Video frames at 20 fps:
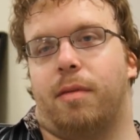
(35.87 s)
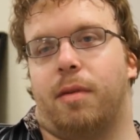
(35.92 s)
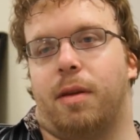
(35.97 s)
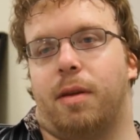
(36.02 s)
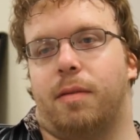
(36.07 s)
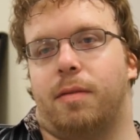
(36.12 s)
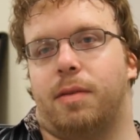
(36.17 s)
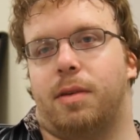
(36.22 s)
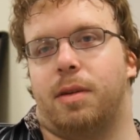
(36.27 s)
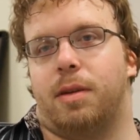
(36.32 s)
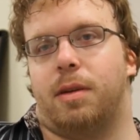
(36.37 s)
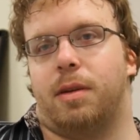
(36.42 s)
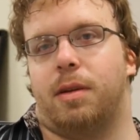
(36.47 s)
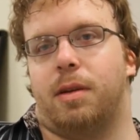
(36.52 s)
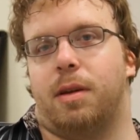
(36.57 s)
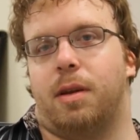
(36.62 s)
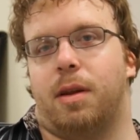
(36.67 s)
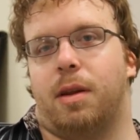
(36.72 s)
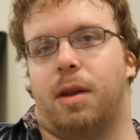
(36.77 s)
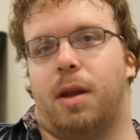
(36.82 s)
and I've seen
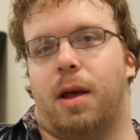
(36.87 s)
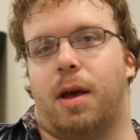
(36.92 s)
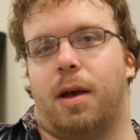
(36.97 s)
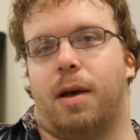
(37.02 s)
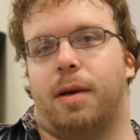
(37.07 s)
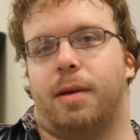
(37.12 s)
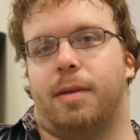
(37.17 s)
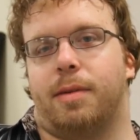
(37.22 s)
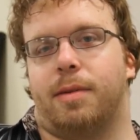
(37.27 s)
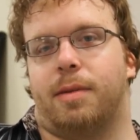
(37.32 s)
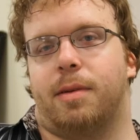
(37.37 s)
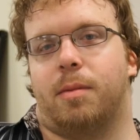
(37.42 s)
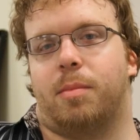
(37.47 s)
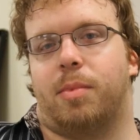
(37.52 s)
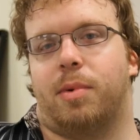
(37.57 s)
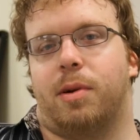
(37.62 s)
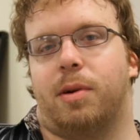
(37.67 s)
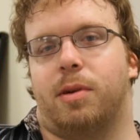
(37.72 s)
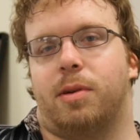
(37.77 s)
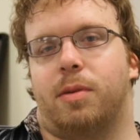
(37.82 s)
it as a
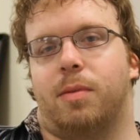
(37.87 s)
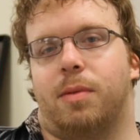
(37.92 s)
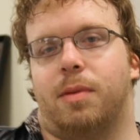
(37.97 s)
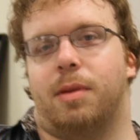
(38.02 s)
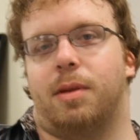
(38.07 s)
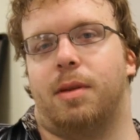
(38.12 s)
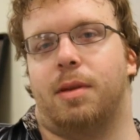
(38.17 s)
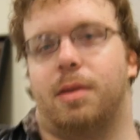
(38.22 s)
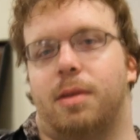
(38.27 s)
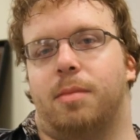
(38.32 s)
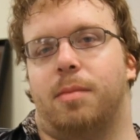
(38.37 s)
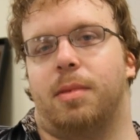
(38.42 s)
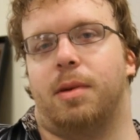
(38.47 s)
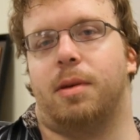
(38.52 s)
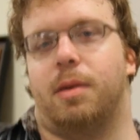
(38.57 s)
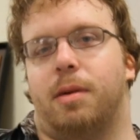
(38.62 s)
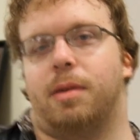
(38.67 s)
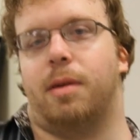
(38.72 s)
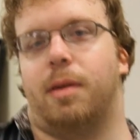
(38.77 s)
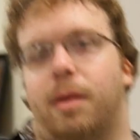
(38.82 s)
person with a
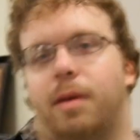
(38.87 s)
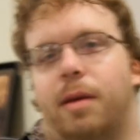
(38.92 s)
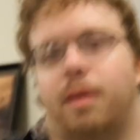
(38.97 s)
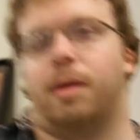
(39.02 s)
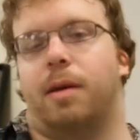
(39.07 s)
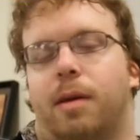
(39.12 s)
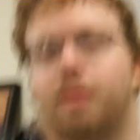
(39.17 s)
disability,